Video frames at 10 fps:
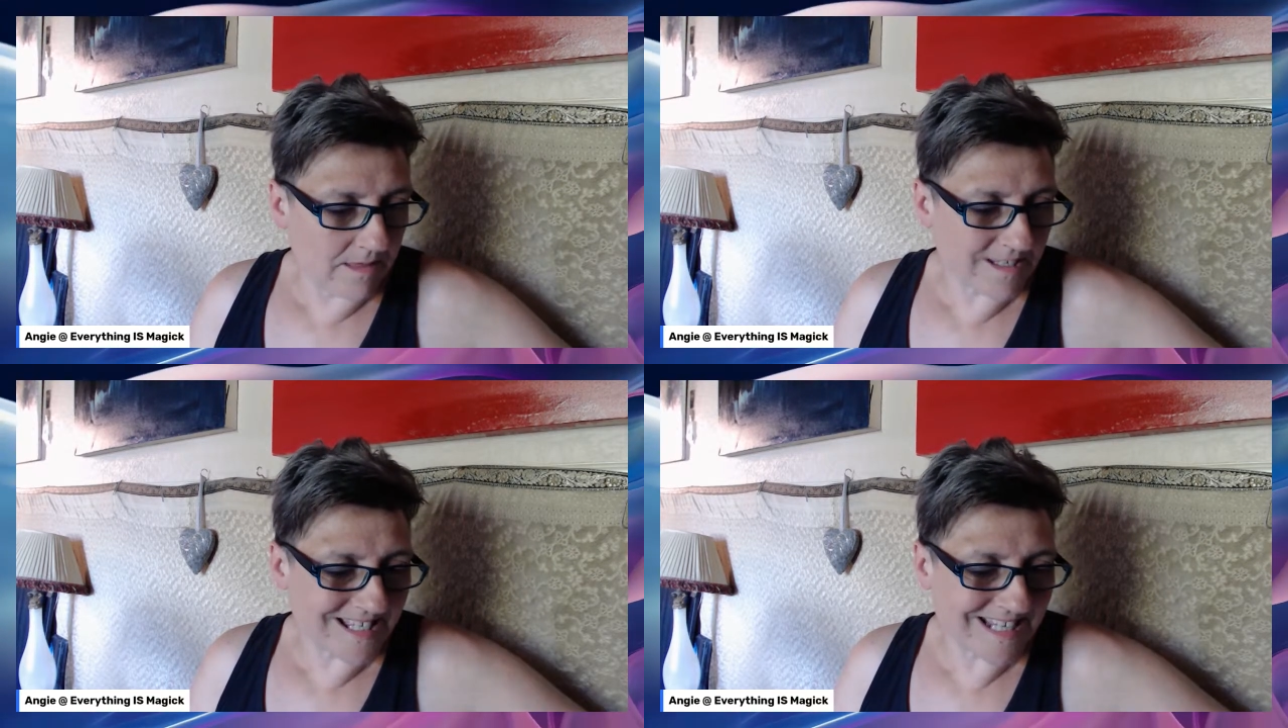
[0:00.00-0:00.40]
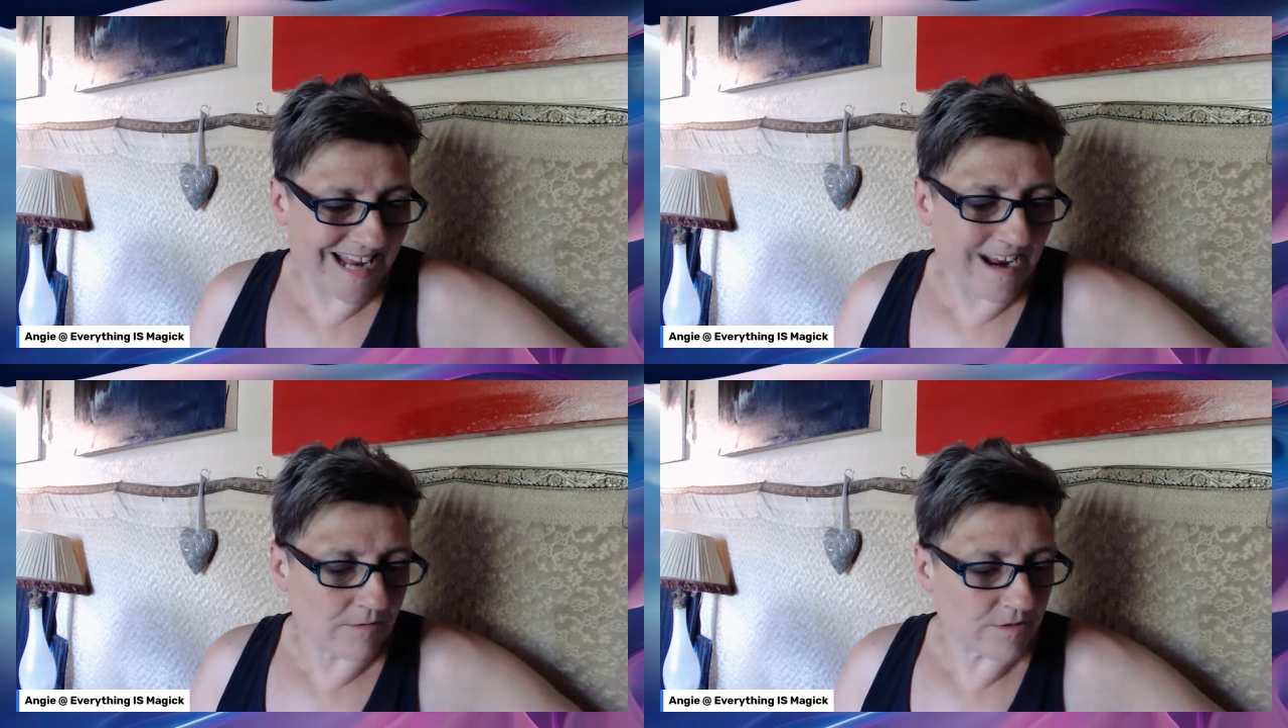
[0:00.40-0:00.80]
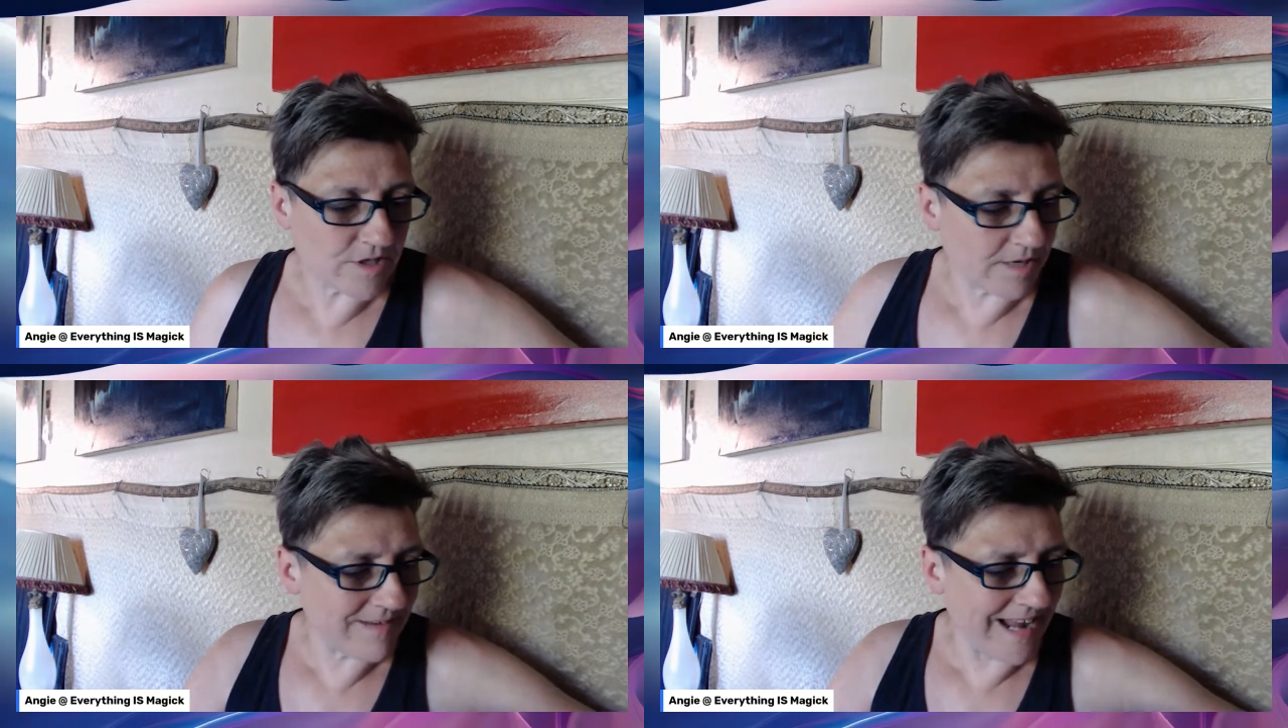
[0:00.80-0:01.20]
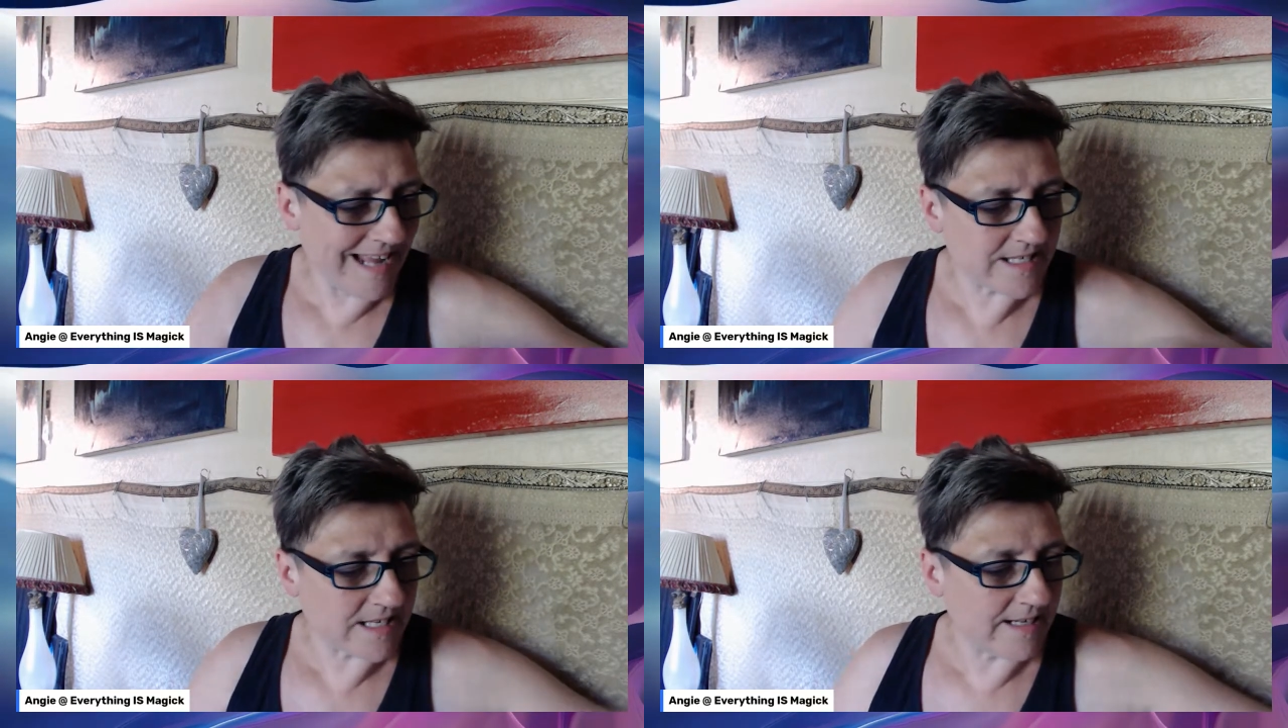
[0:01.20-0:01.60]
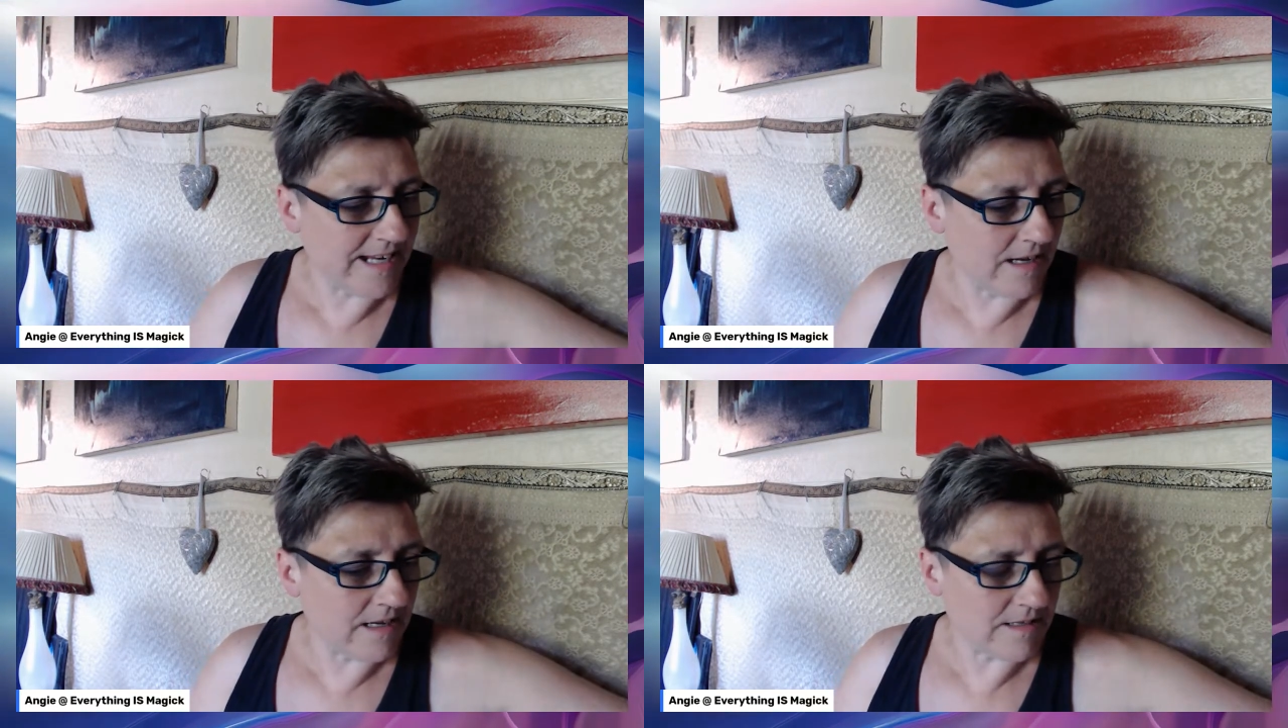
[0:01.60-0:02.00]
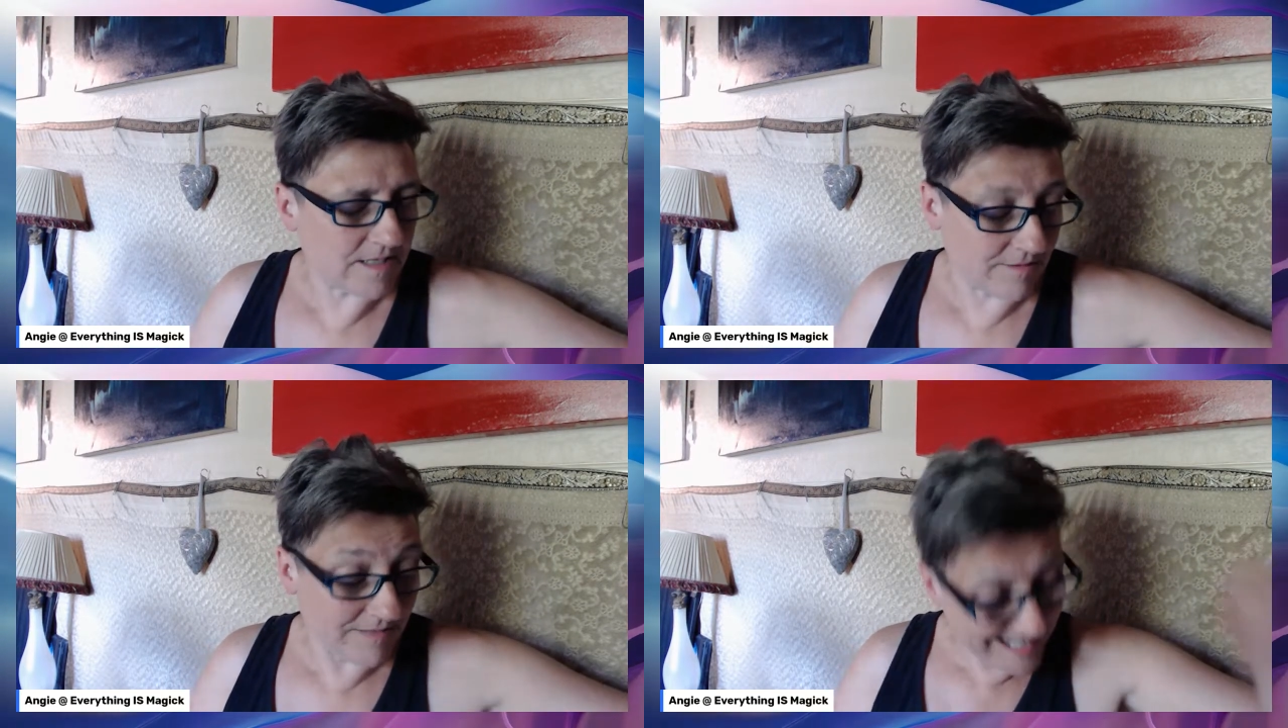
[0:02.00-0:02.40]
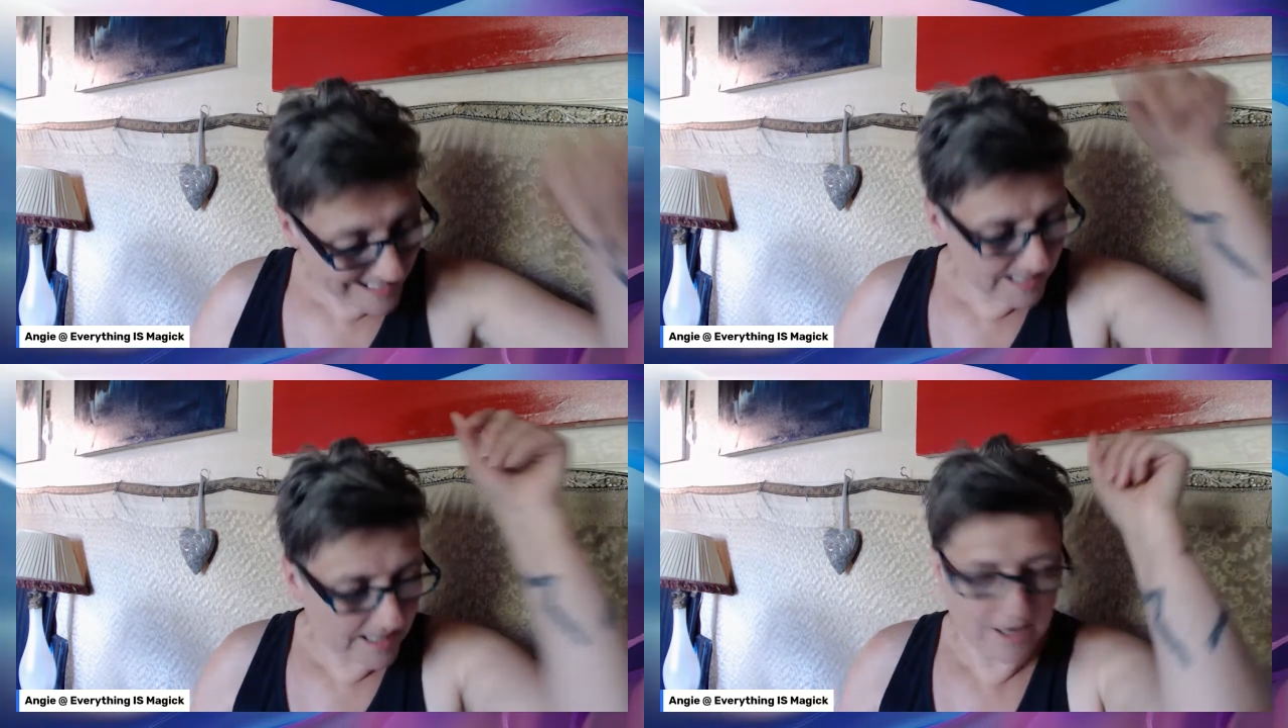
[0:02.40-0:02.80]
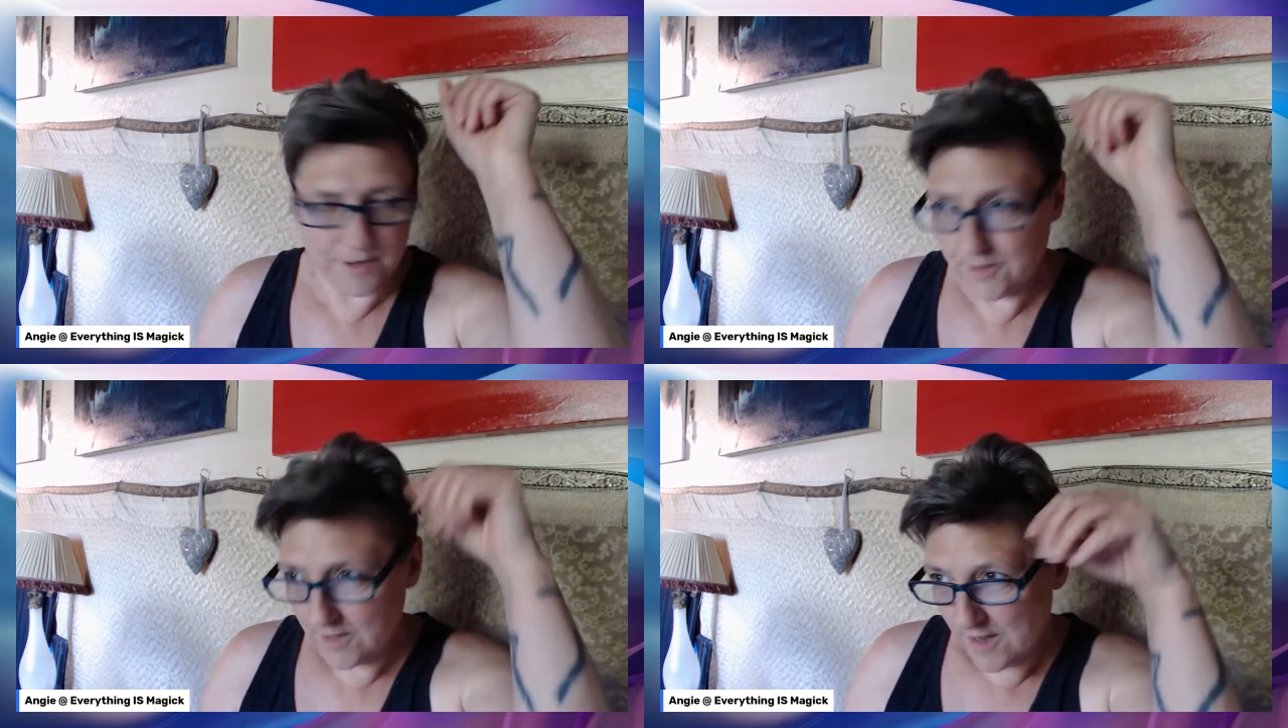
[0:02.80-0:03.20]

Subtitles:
sound, so NASA, so years ago,